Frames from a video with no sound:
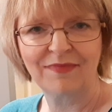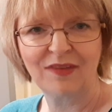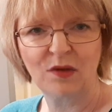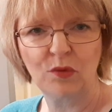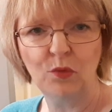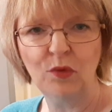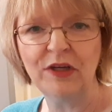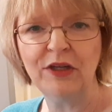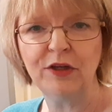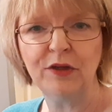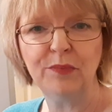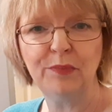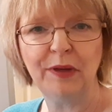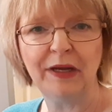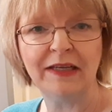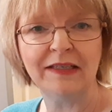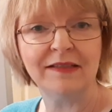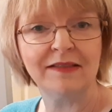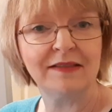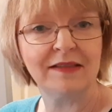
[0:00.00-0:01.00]
We could
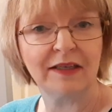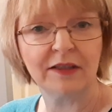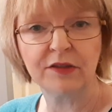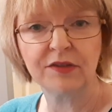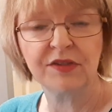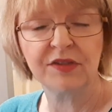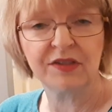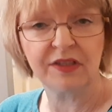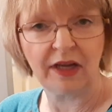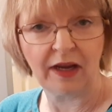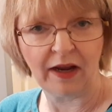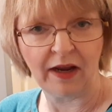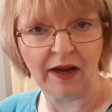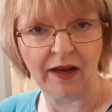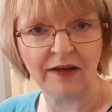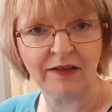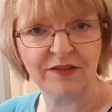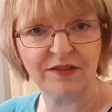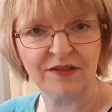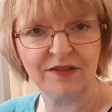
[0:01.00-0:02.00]
pay sales
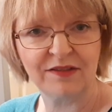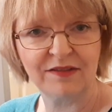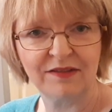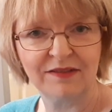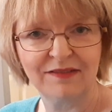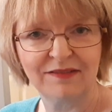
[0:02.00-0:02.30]
tax,